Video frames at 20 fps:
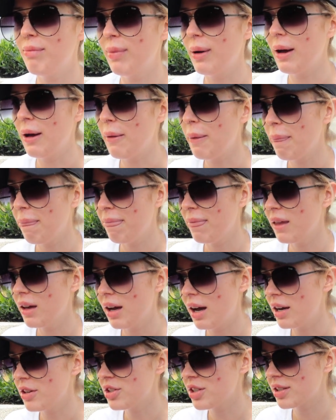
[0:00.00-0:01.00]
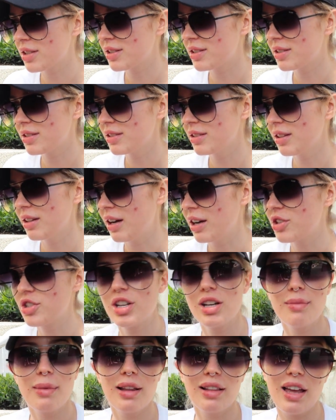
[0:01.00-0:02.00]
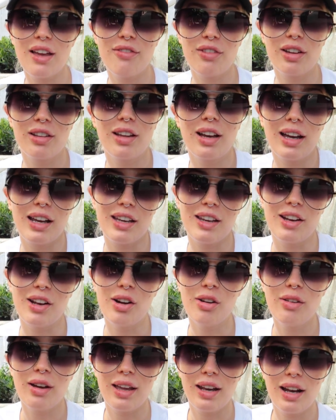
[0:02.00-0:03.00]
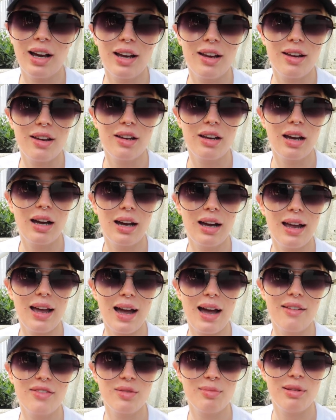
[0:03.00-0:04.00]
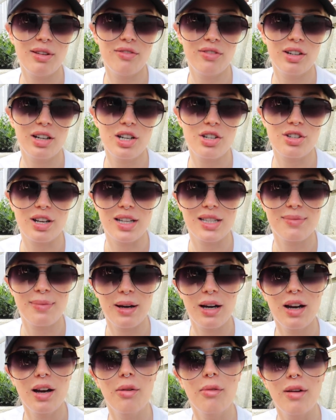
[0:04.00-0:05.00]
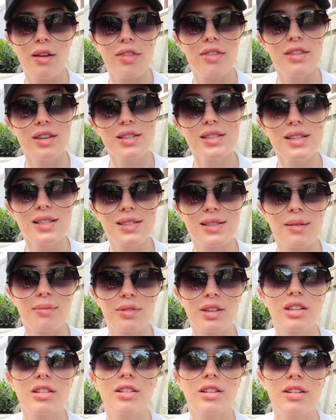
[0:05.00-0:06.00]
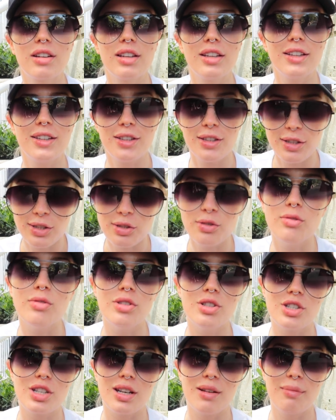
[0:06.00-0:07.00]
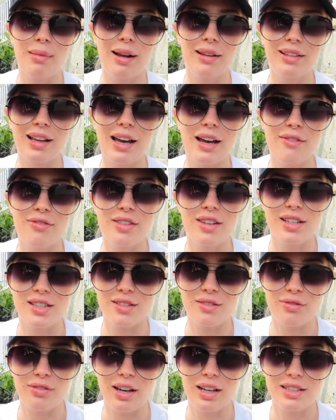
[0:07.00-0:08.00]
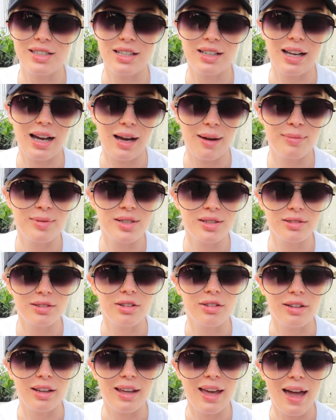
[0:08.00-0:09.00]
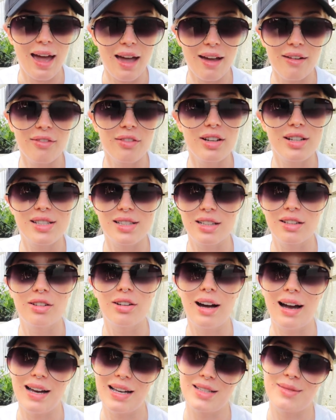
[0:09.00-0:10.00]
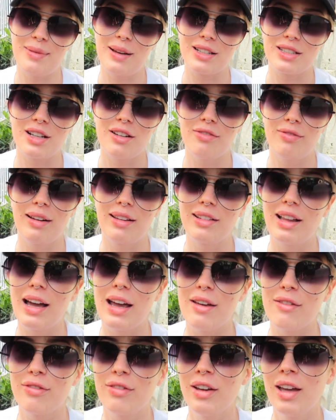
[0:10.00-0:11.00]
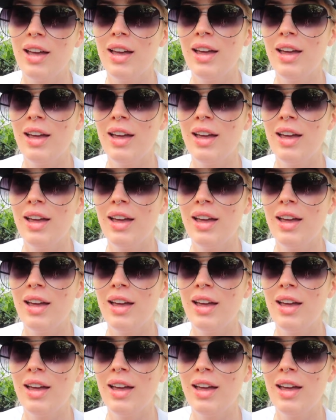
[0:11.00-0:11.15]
But I share my life online, you know? And I have to be very transparent with, this is something huge in my life that is affecting absolutely every single aspect of my life.